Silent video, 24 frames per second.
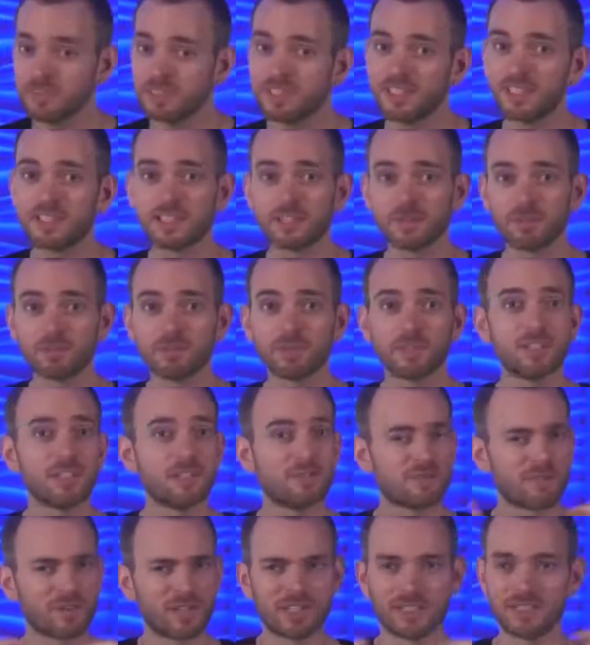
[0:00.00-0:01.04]
building it
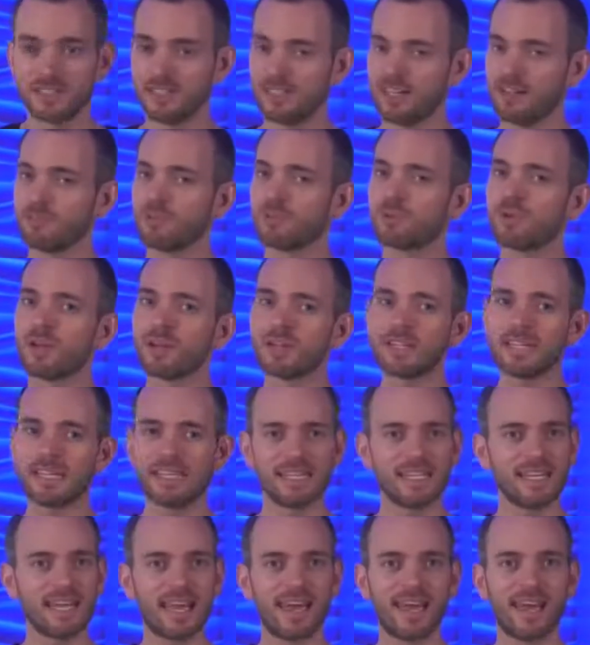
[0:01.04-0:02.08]
completely free, never
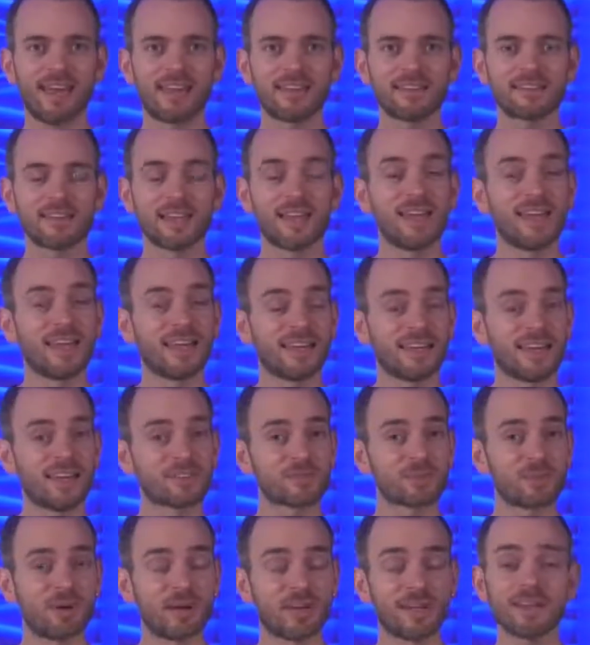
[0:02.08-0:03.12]
running any ads. And
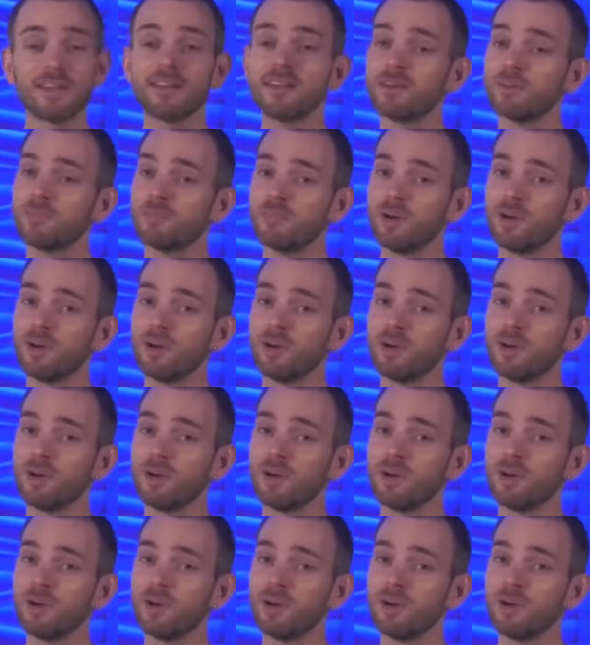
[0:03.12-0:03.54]
guess what?